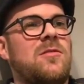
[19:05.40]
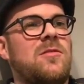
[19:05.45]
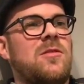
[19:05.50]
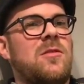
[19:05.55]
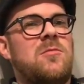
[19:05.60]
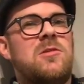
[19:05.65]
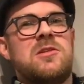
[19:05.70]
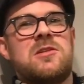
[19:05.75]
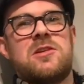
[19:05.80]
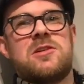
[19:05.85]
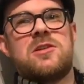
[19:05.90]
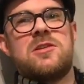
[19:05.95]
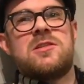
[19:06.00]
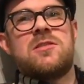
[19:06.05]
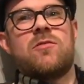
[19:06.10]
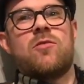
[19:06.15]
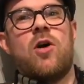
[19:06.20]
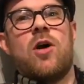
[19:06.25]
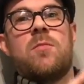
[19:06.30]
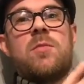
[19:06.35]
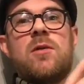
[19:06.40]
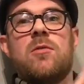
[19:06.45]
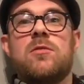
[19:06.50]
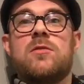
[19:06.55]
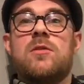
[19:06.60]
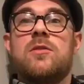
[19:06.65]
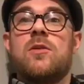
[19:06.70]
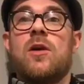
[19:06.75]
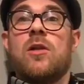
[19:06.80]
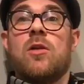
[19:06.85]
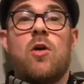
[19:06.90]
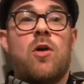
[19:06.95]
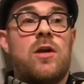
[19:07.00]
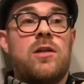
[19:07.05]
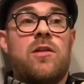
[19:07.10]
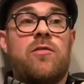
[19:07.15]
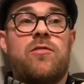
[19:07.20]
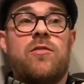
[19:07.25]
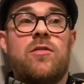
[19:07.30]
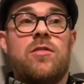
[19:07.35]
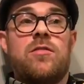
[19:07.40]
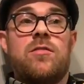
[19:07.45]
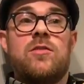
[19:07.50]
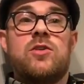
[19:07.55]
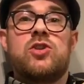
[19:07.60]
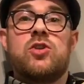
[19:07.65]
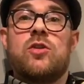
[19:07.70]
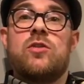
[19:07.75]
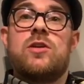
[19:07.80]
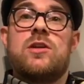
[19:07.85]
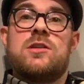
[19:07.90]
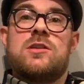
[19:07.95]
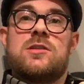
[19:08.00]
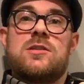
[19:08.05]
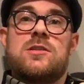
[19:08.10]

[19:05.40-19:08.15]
the musicians have got to be able to do a lot of different genres.